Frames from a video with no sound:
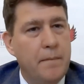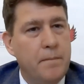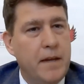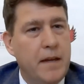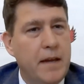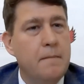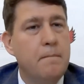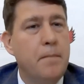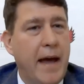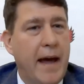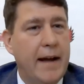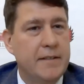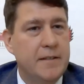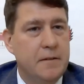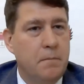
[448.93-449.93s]
be
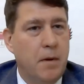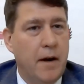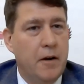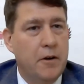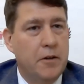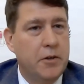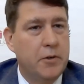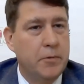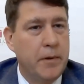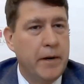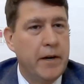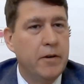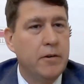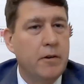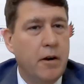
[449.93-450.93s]
impacted by our
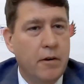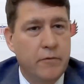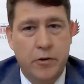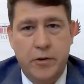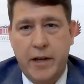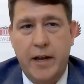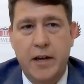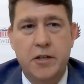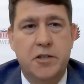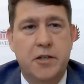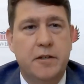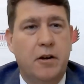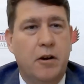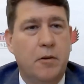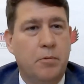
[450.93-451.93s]
career, our
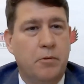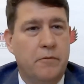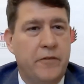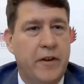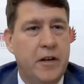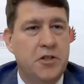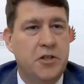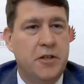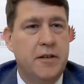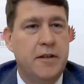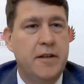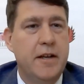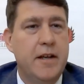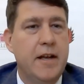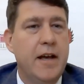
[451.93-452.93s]
vocation, our
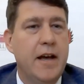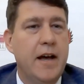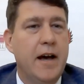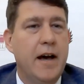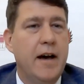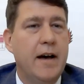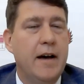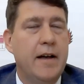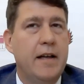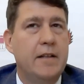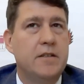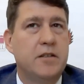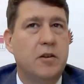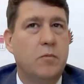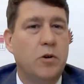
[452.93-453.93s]
profession?
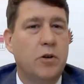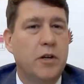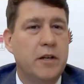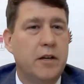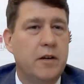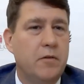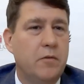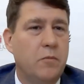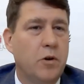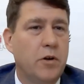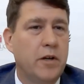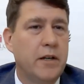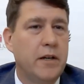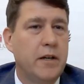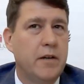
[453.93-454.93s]
And so we're
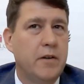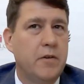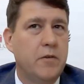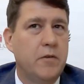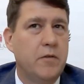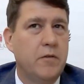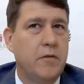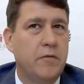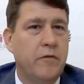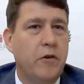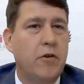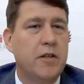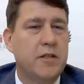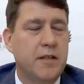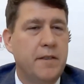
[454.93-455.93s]
gonna
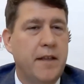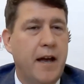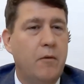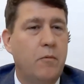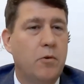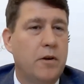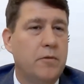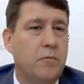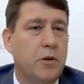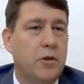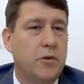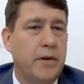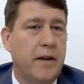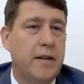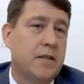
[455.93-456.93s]
focus on that. We're
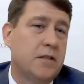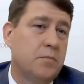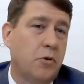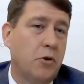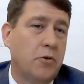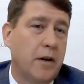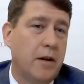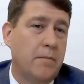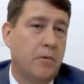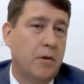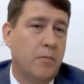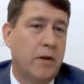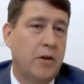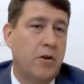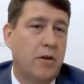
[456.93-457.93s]
creating this program,
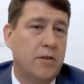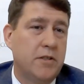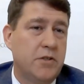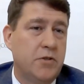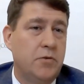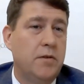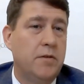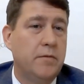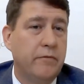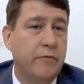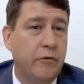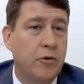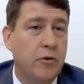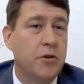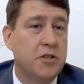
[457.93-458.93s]
what we call Student
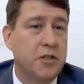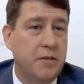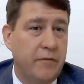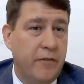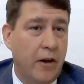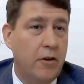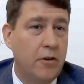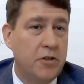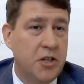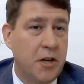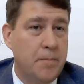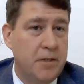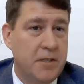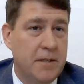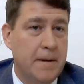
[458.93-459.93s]
Flourishing
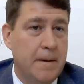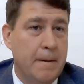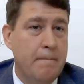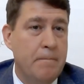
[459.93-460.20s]
Fellowships.